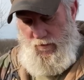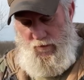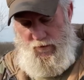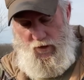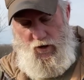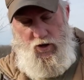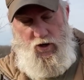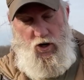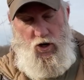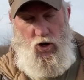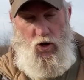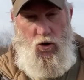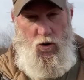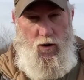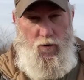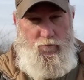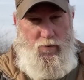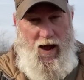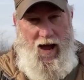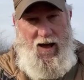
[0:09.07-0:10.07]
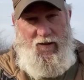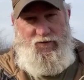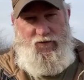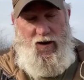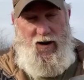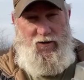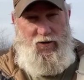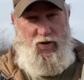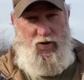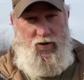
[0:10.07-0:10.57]
the new
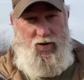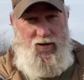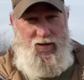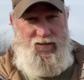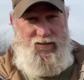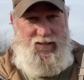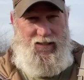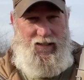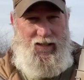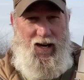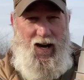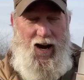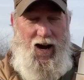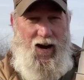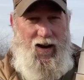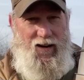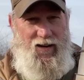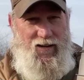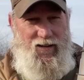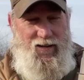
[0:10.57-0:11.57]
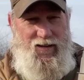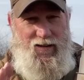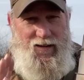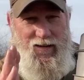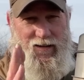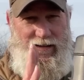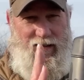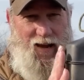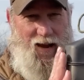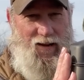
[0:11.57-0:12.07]
Pathfinder TI
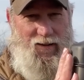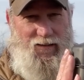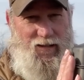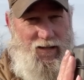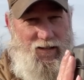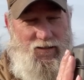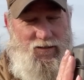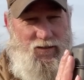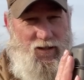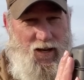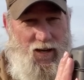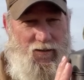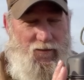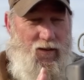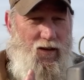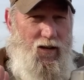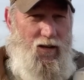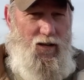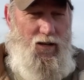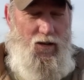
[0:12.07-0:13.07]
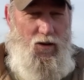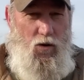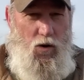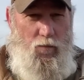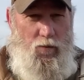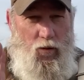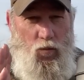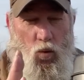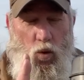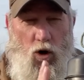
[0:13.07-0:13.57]
canteen set.
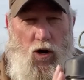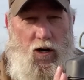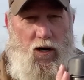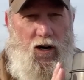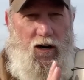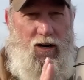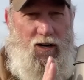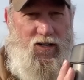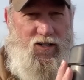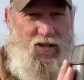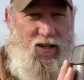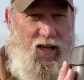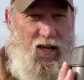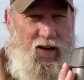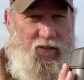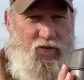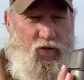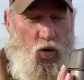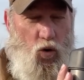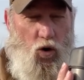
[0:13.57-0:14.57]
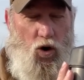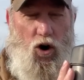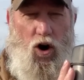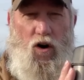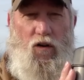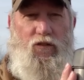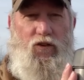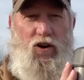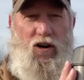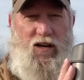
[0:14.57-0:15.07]
We've been working on this thing for
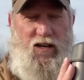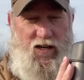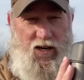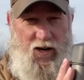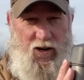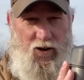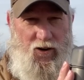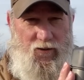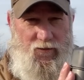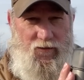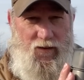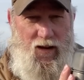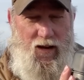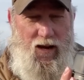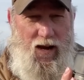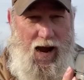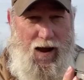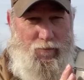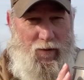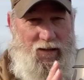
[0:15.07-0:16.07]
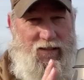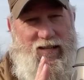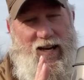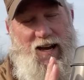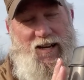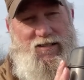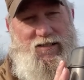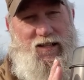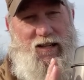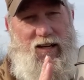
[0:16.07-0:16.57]
over a year. I've been
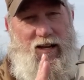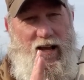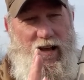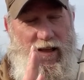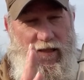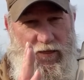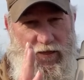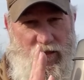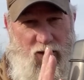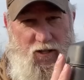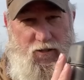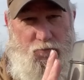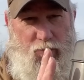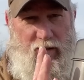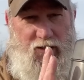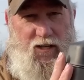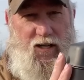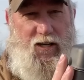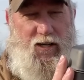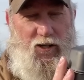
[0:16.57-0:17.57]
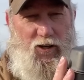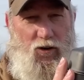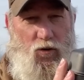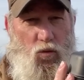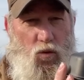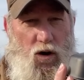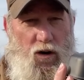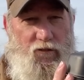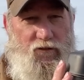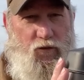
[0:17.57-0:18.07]
testing this particular
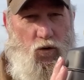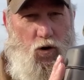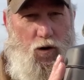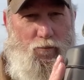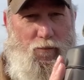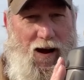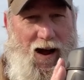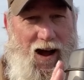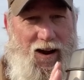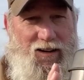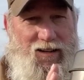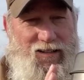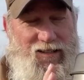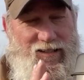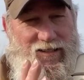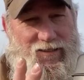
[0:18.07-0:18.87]
one for about